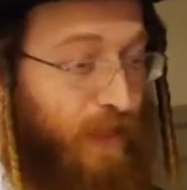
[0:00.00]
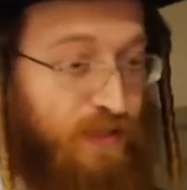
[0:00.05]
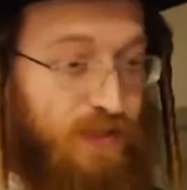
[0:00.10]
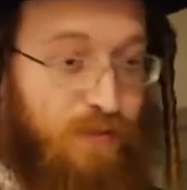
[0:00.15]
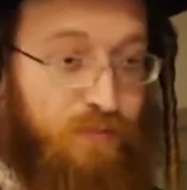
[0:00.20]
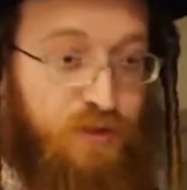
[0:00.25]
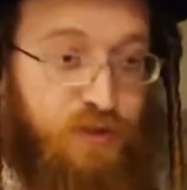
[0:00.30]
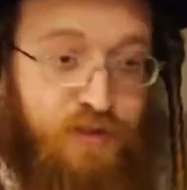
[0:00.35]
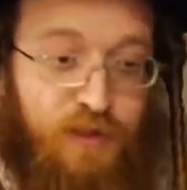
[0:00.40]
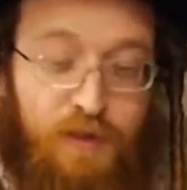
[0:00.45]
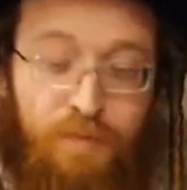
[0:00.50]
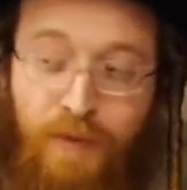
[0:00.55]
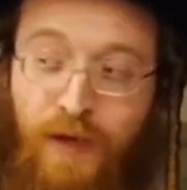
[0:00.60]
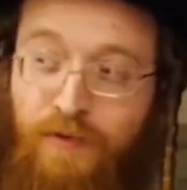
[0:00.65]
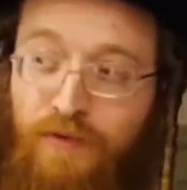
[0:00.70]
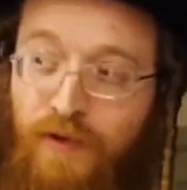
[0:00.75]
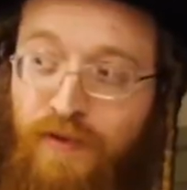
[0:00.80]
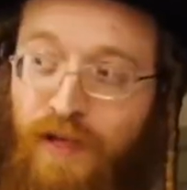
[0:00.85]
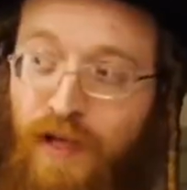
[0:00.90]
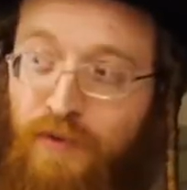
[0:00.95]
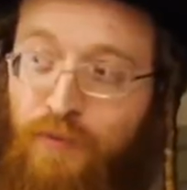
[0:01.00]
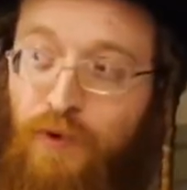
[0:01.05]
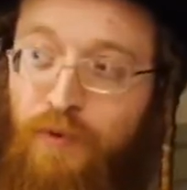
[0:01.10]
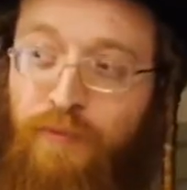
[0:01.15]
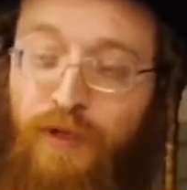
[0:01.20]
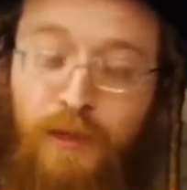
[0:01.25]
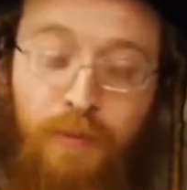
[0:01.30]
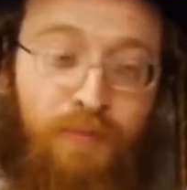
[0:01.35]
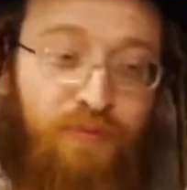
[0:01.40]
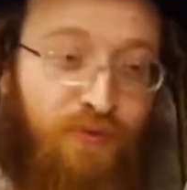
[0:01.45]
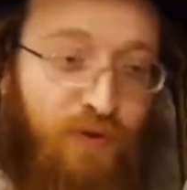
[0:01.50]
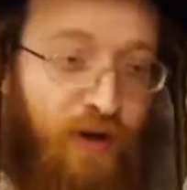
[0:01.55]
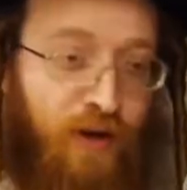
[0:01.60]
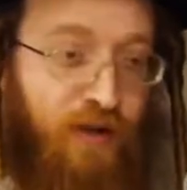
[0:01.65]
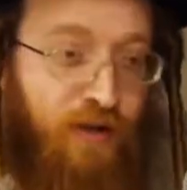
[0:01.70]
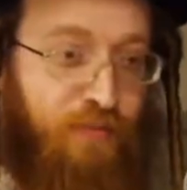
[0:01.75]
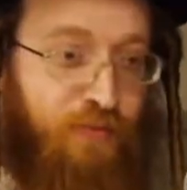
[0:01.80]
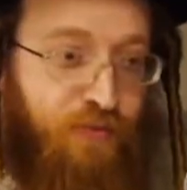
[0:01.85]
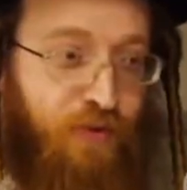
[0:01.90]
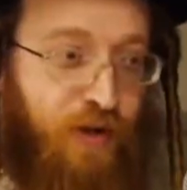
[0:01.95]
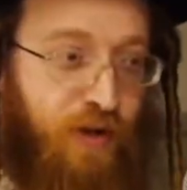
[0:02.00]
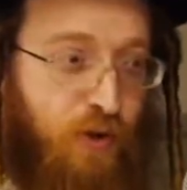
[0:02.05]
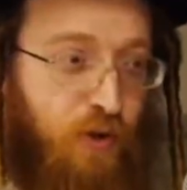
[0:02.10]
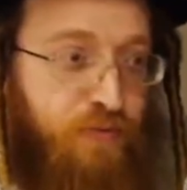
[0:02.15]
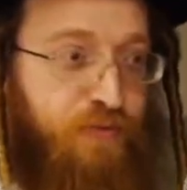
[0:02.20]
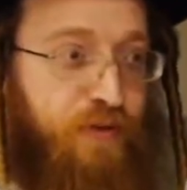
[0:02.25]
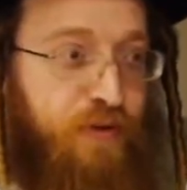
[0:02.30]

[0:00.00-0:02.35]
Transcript: So let me just expand on that one minute before I go